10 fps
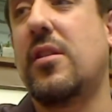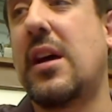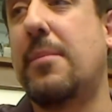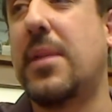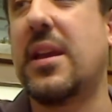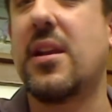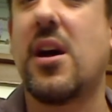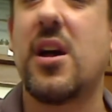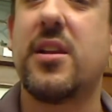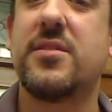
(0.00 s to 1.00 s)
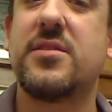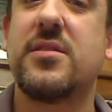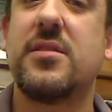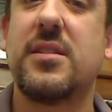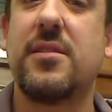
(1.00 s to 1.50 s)
I'm being honest,
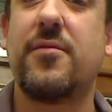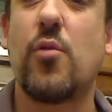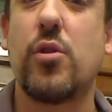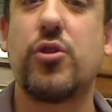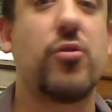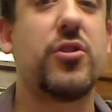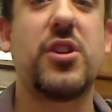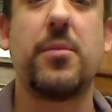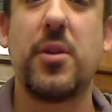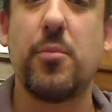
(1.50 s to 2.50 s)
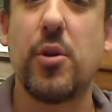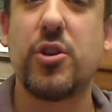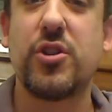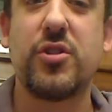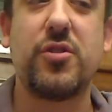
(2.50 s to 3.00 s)
uh, for George W.
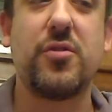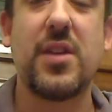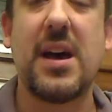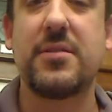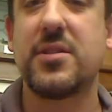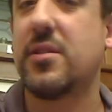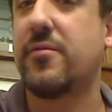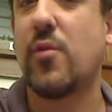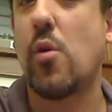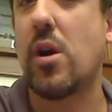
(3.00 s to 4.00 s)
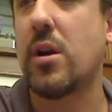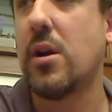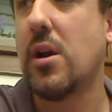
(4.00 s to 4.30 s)
Bush in 2004.